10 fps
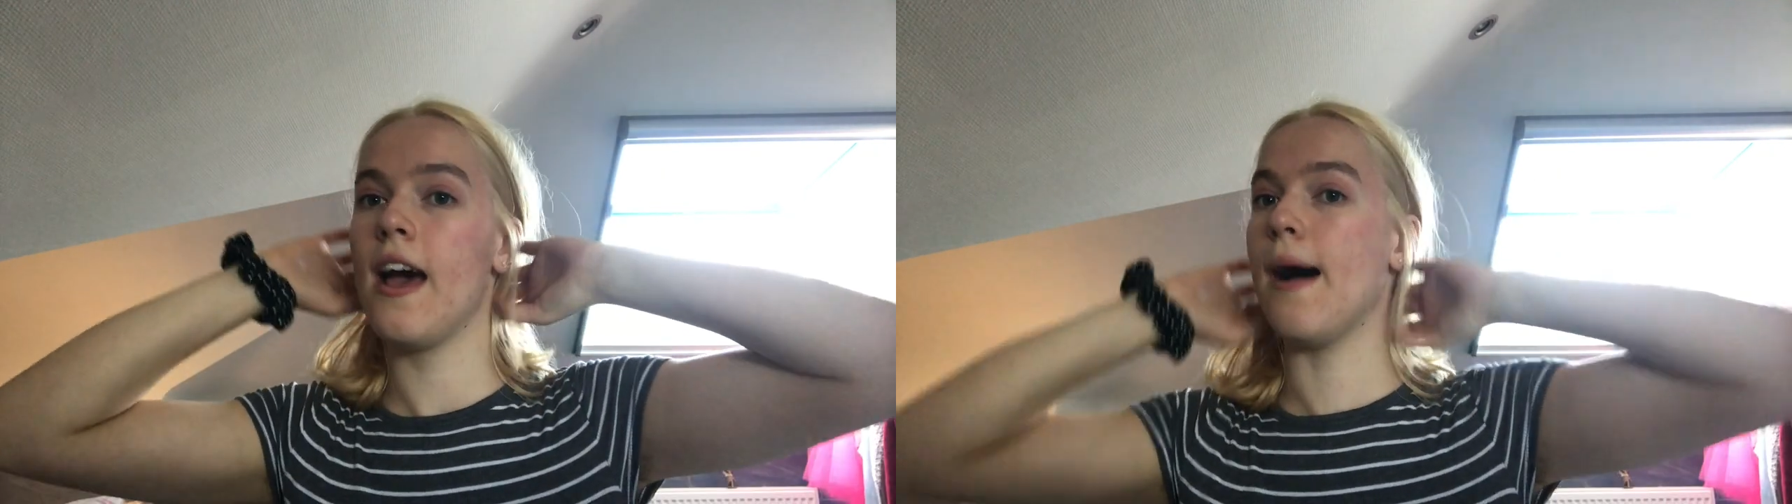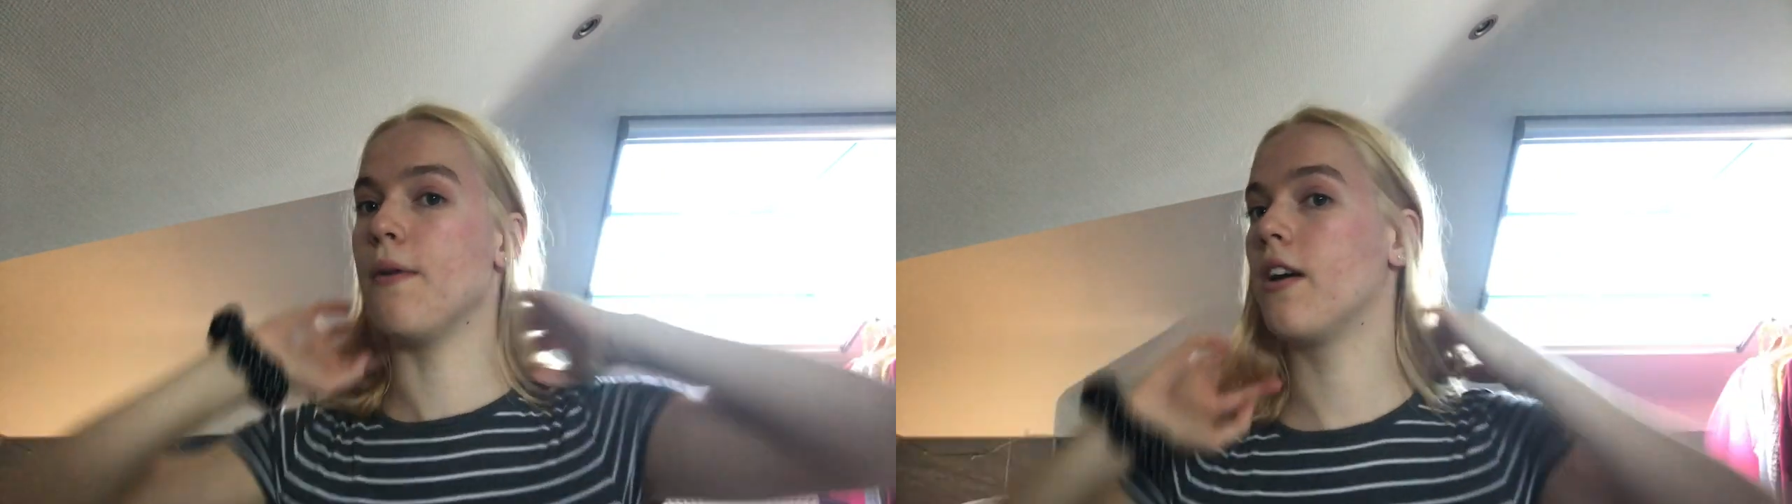
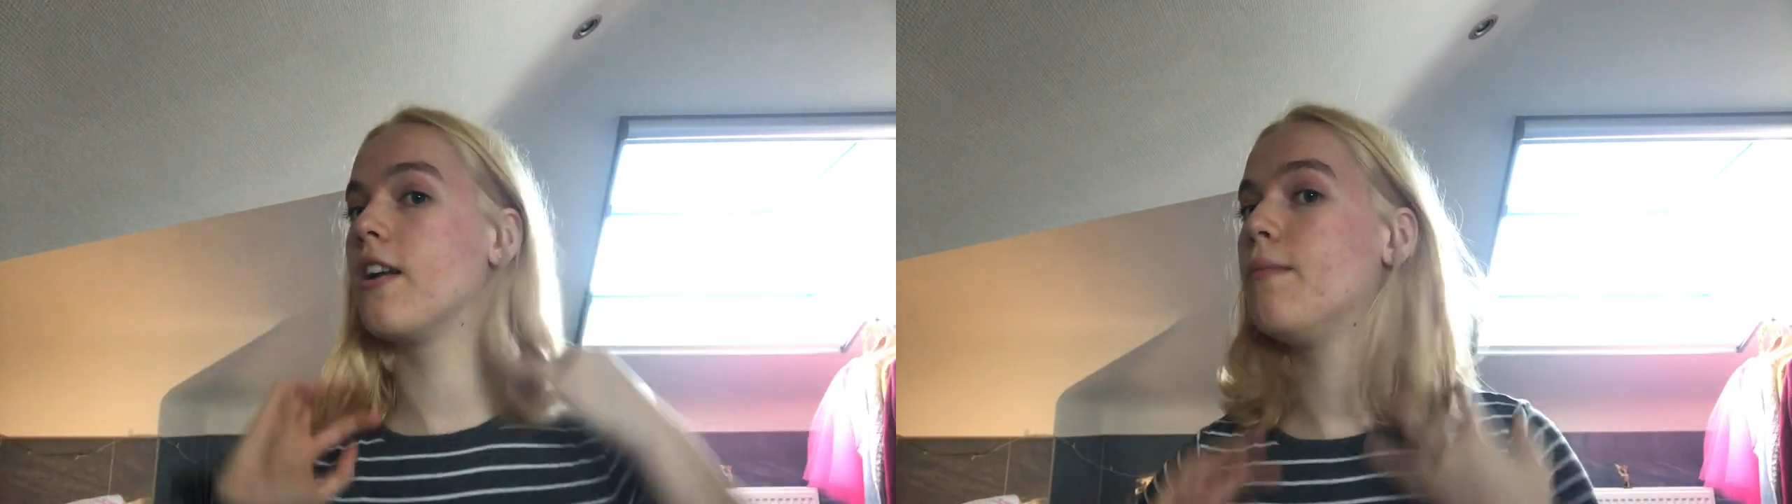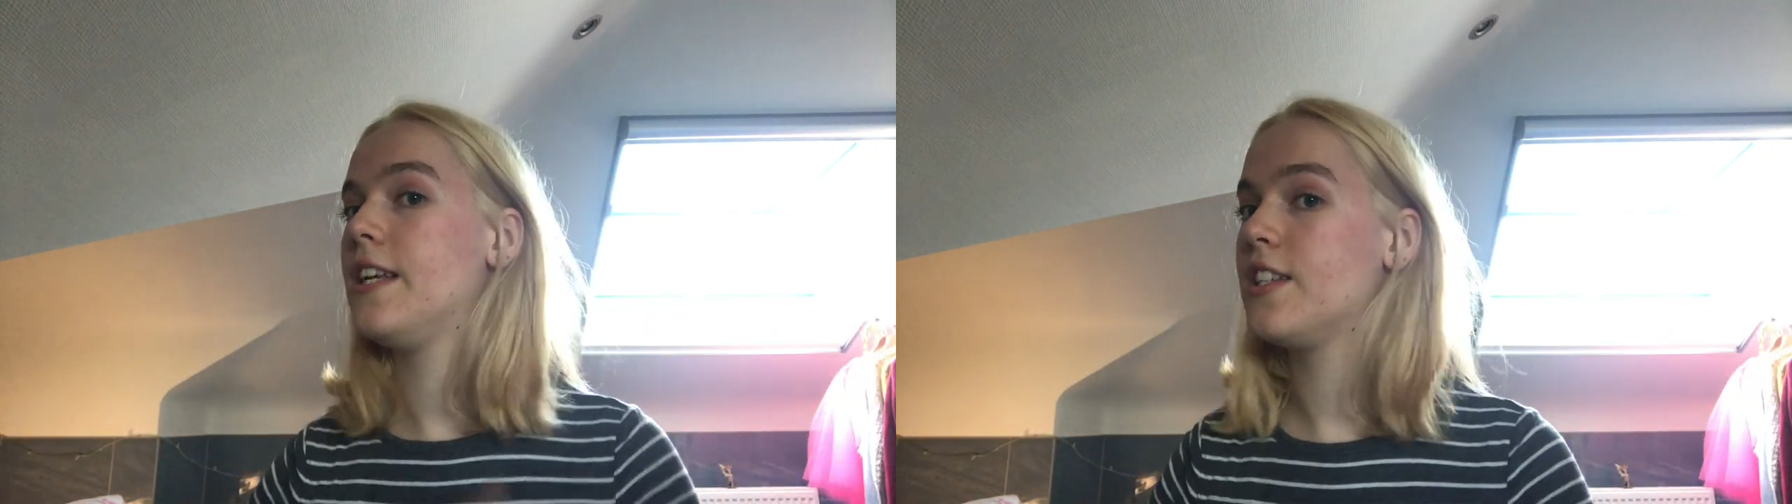I'm not
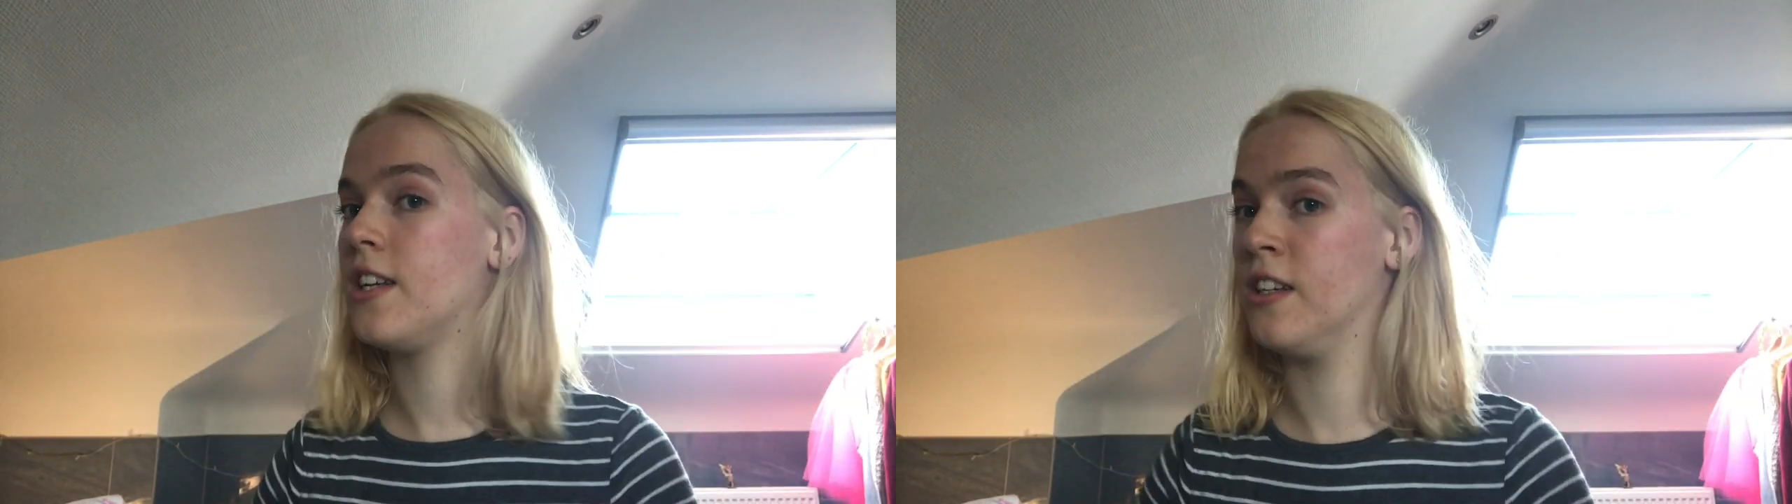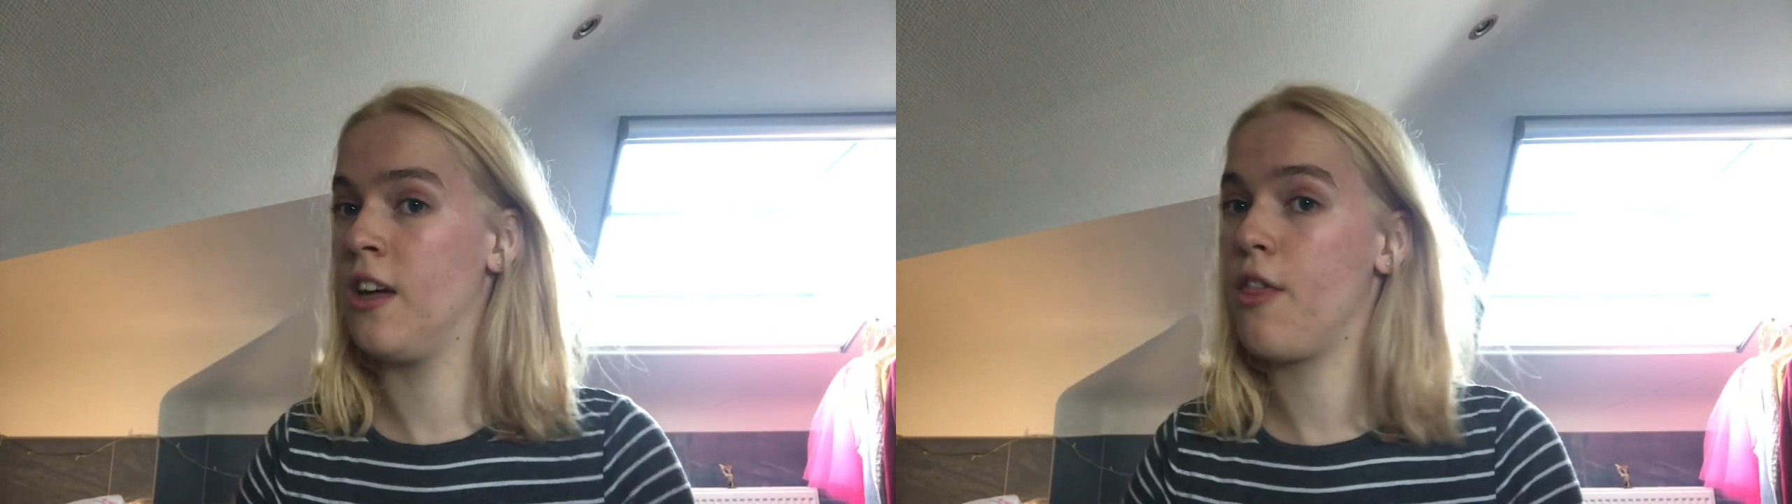gonna bleach
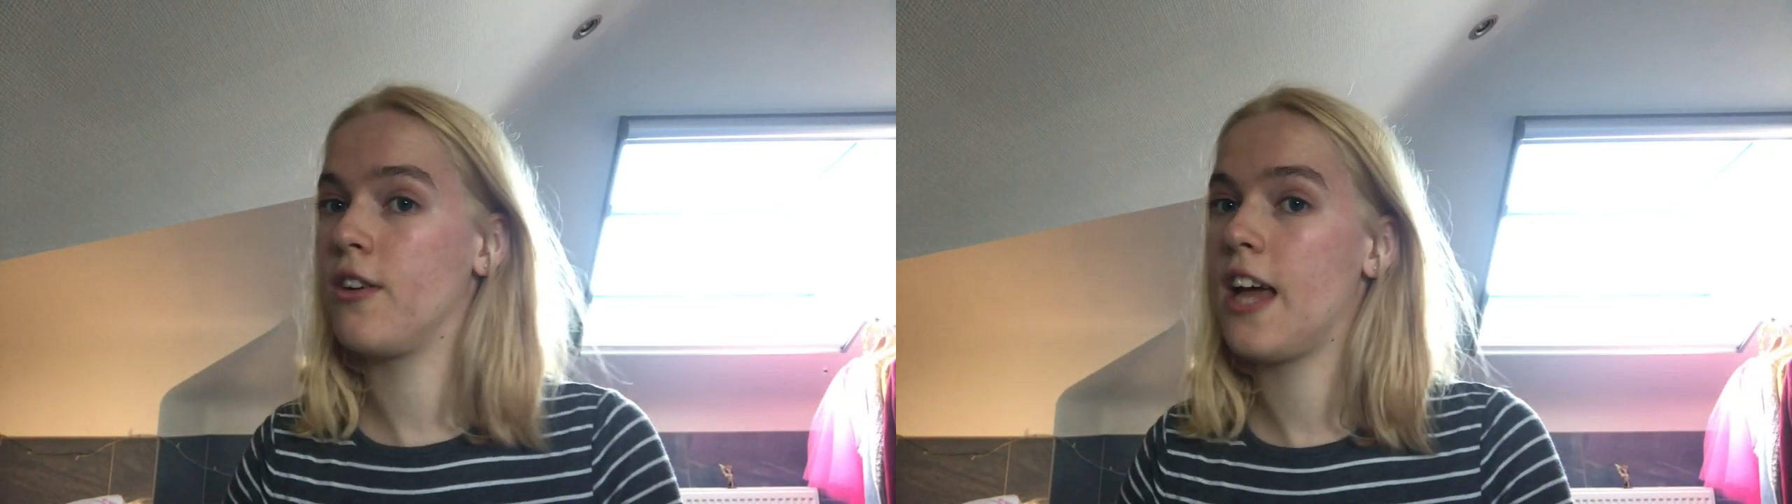it another